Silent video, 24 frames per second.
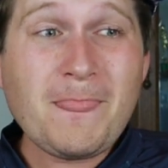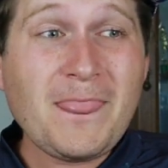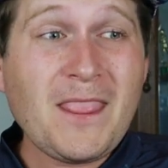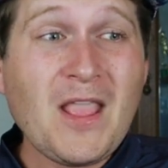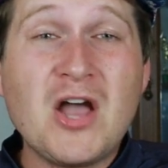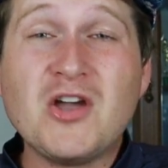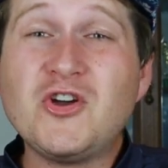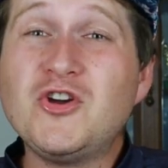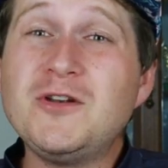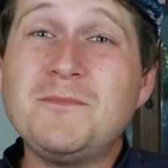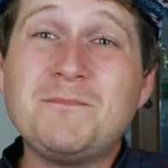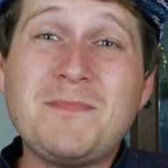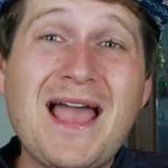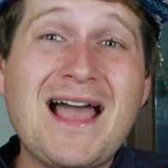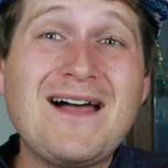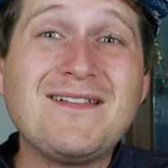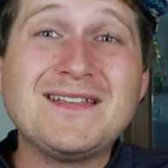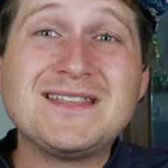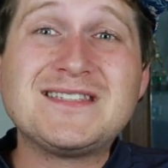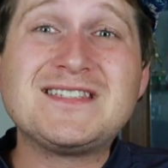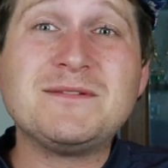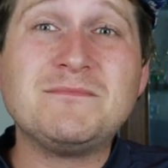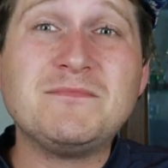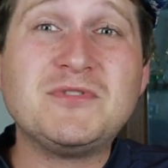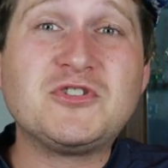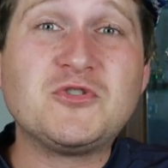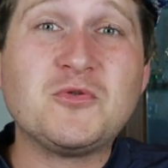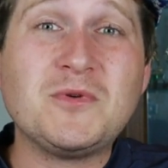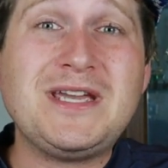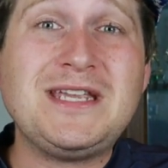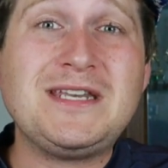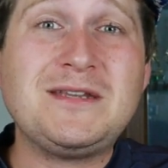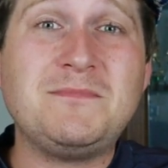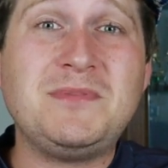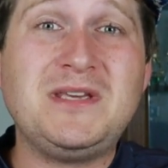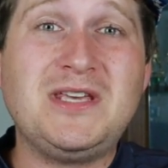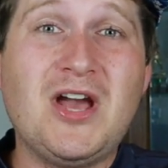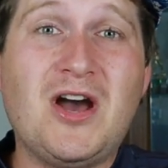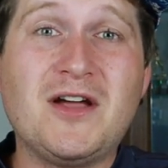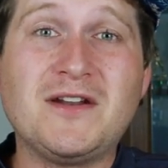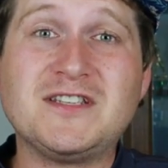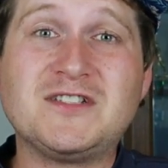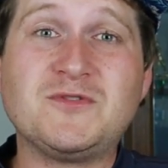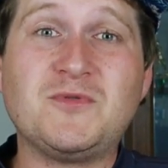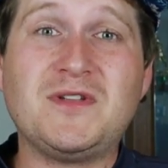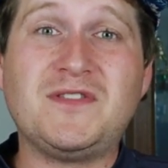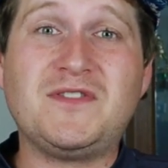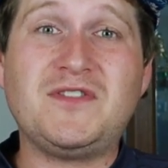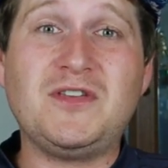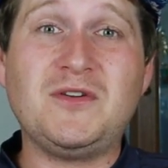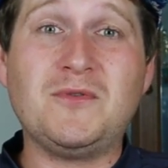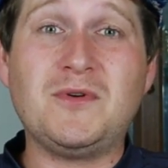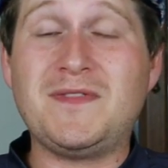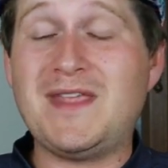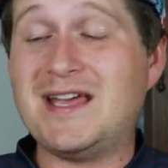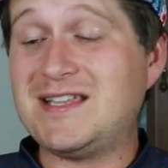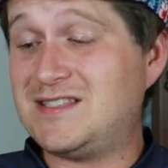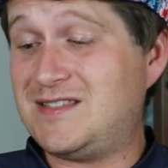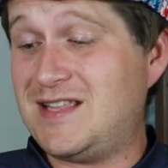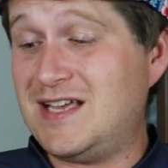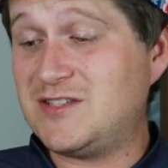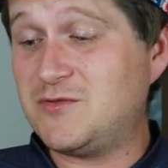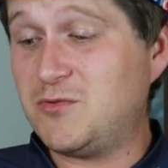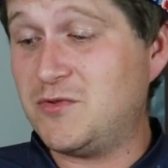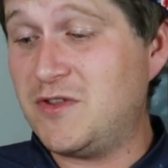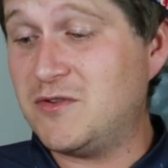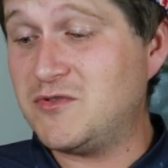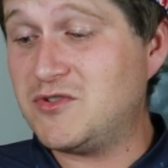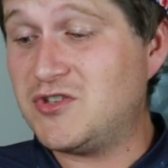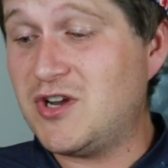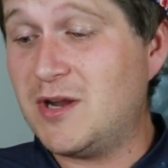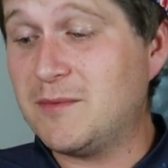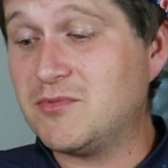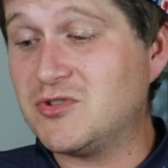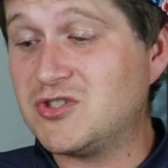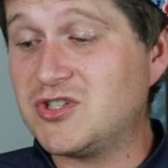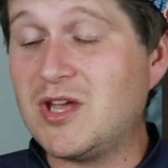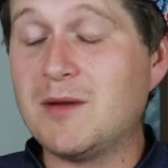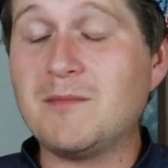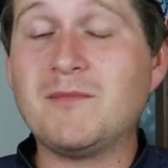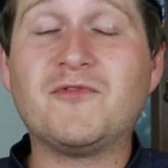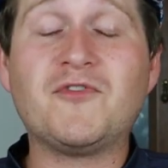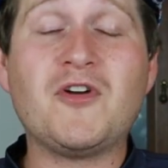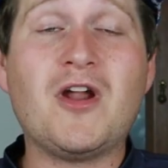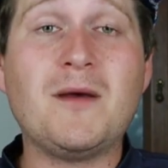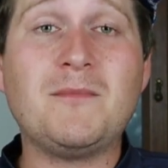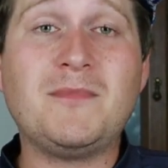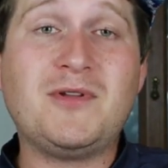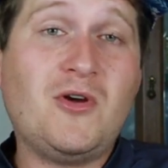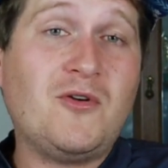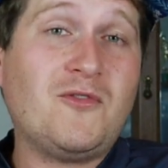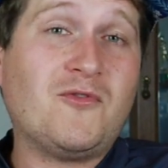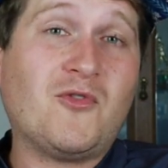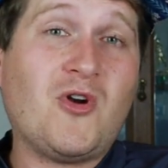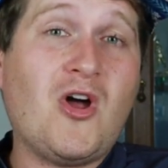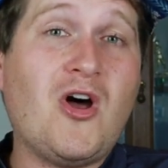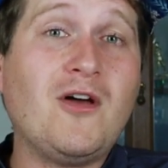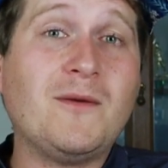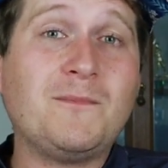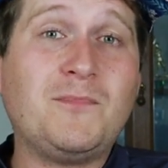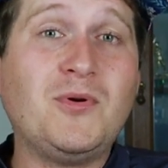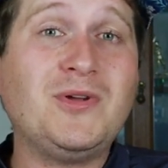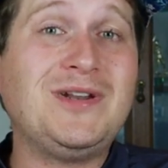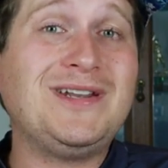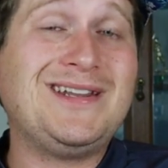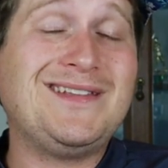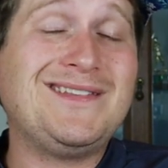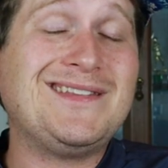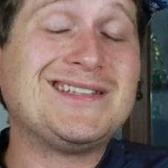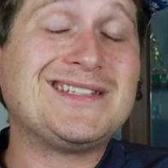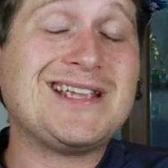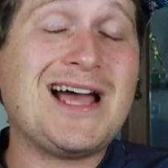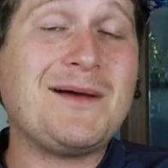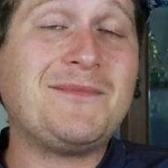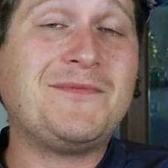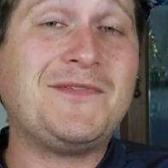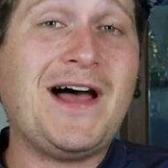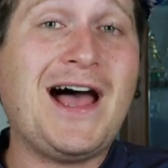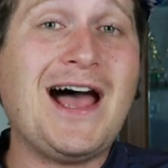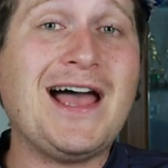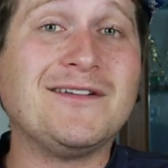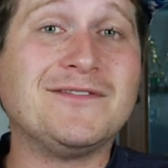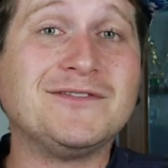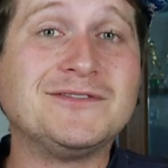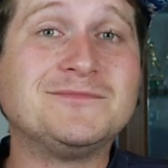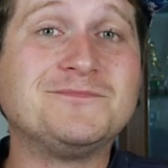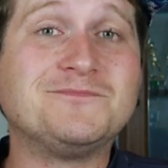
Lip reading: a good balance in between, to be honest with you, and that's where those numbers come from, and overall, it put it in the top five.